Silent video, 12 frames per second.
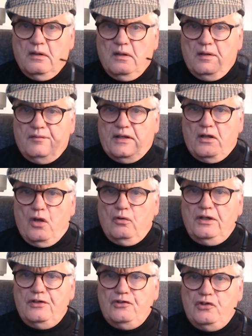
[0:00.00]
they
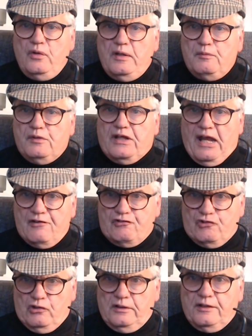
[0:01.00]
only knew him
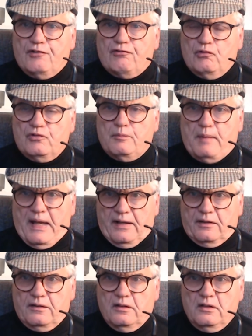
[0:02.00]
casually through the
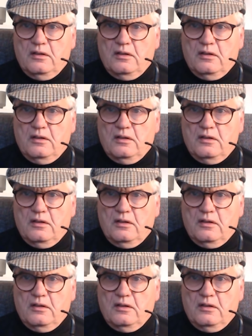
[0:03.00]
bank.